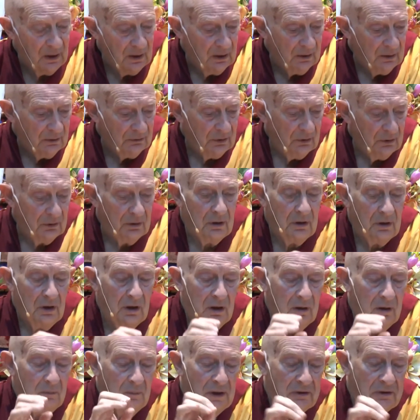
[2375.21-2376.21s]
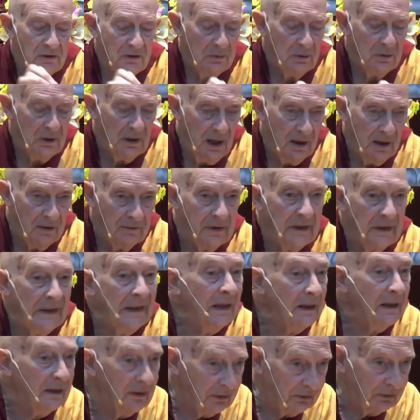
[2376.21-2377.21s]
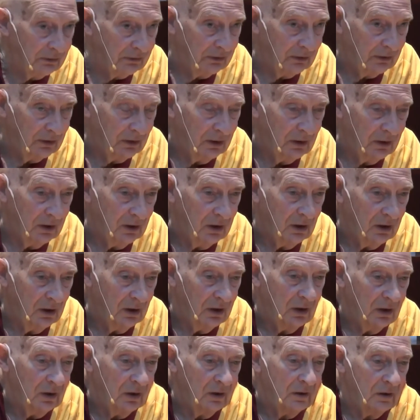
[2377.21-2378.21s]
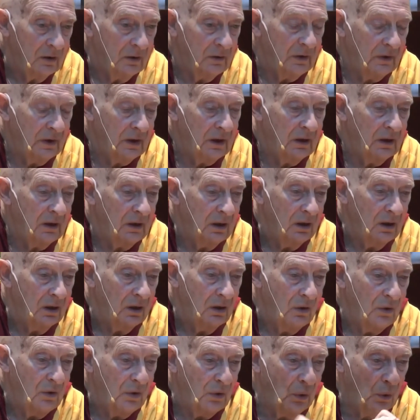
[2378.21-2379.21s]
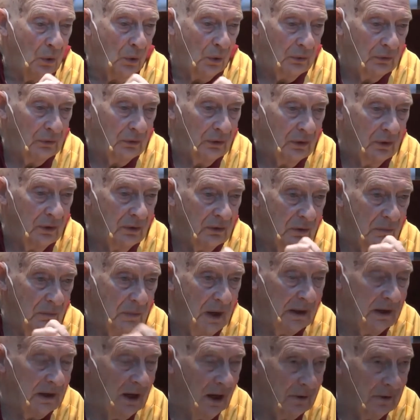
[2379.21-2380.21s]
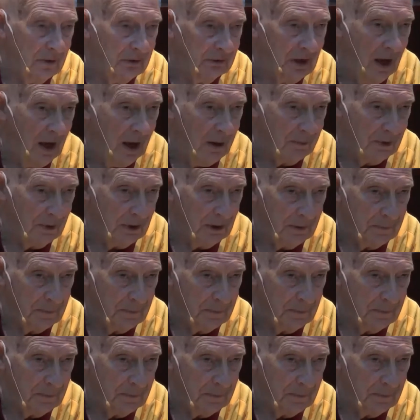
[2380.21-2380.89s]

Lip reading: So, immeasurable love is the thought to make others happy.